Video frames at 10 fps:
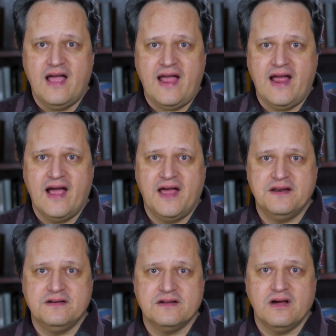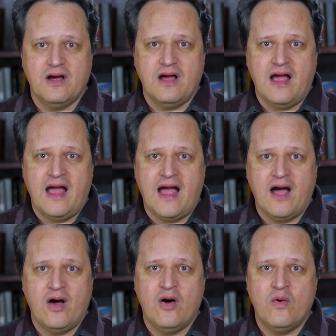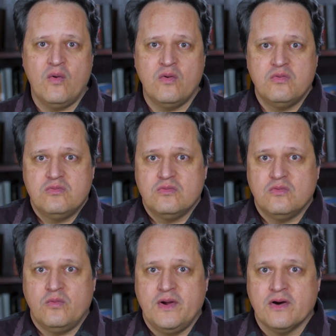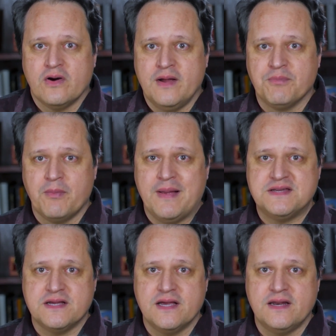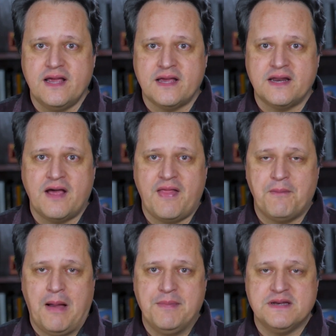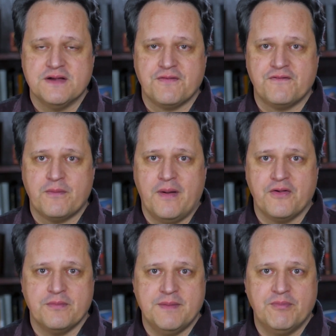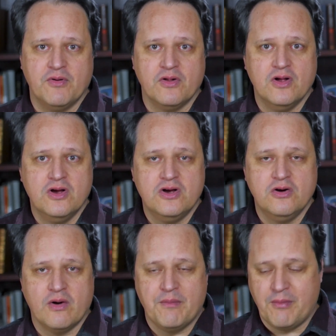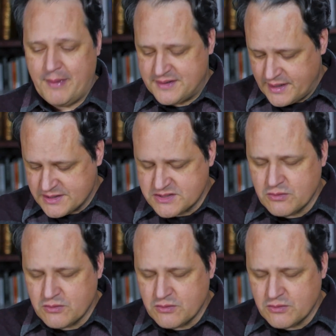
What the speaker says: and how we're implementing it and how that might be different from other people who are implementing it.